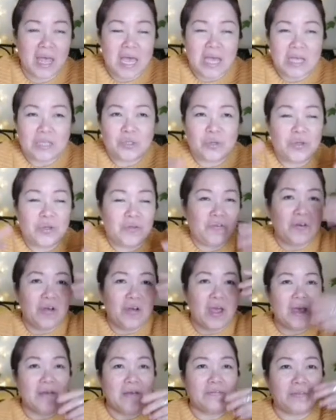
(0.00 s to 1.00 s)
So if you
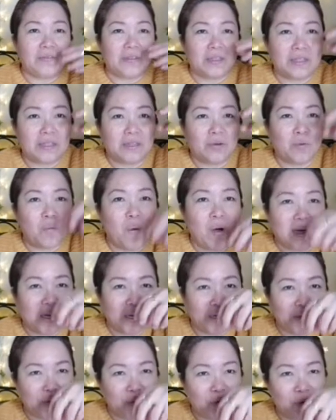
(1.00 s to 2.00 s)
have the one
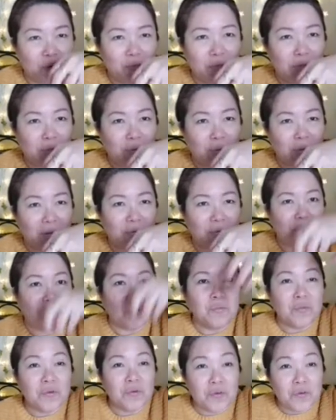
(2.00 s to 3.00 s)
that, you know, you can
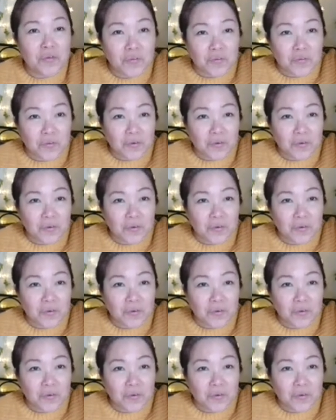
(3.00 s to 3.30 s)
remove